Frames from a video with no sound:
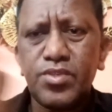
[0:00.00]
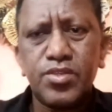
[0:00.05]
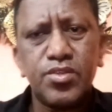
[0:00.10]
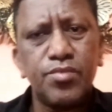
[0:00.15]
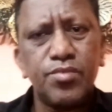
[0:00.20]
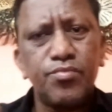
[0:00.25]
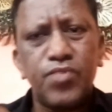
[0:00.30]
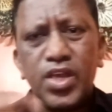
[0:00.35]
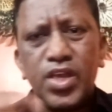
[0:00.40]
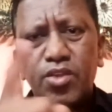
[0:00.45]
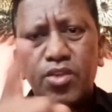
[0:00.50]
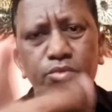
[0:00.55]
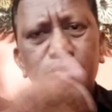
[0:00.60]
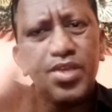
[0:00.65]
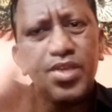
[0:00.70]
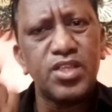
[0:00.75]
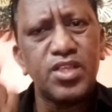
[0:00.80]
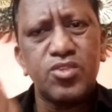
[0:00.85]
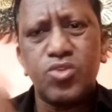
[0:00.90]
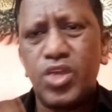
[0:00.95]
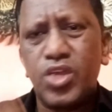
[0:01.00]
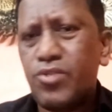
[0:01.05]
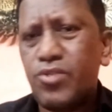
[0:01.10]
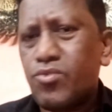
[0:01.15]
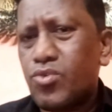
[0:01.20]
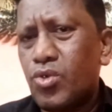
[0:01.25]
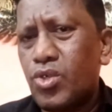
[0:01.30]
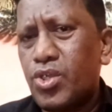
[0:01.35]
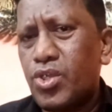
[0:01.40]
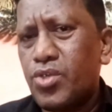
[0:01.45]
So one numerical, though I
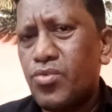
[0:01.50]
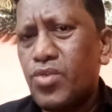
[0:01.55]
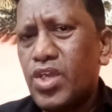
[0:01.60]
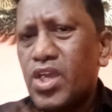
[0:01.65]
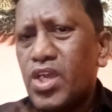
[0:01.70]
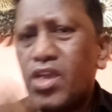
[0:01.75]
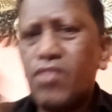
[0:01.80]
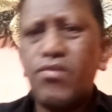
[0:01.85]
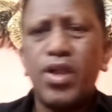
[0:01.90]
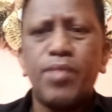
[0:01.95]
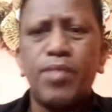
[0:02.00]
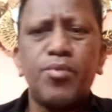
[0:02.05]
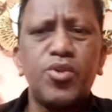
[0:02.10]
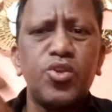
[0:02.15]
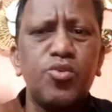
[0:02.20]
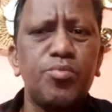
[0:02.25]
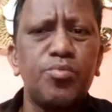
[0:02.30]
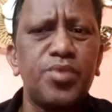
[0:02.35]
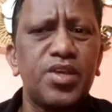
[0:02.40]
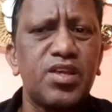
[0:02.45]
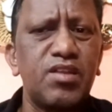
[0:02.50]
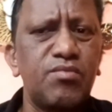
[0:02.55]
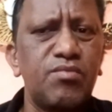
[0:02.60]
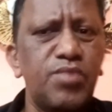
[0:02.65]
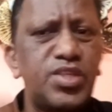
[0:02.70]
told you, one more numerical,